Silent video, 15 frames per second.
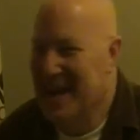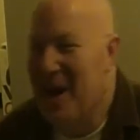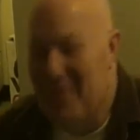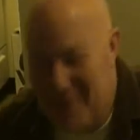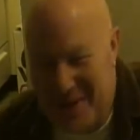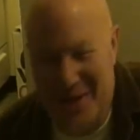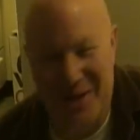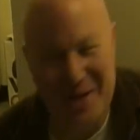
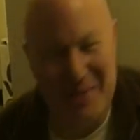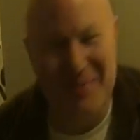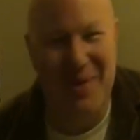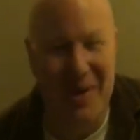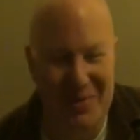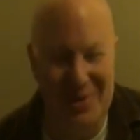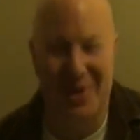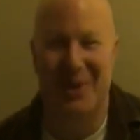really good
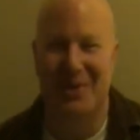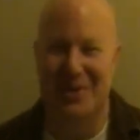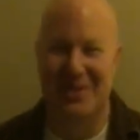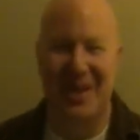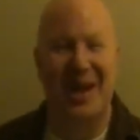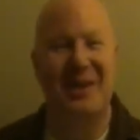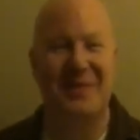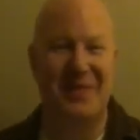improv show
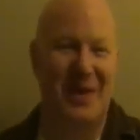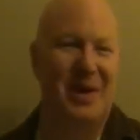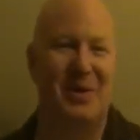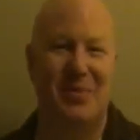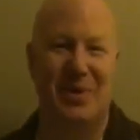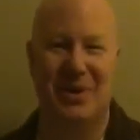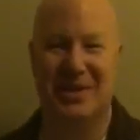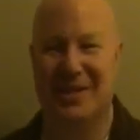is like
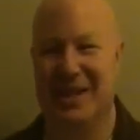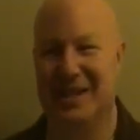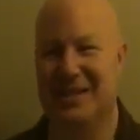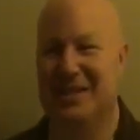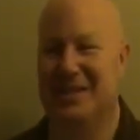fireworks.